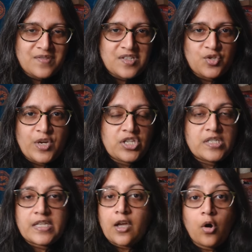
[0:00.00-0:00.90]
He's like, oh,
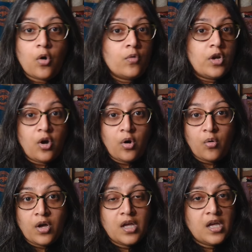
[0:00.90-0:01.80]
no,
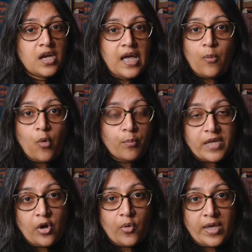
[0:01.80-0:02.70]
I won't be going
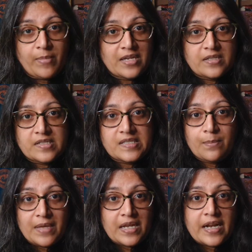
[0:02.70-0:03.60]
because the minute I
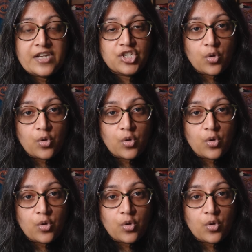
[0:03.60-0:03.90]
show up,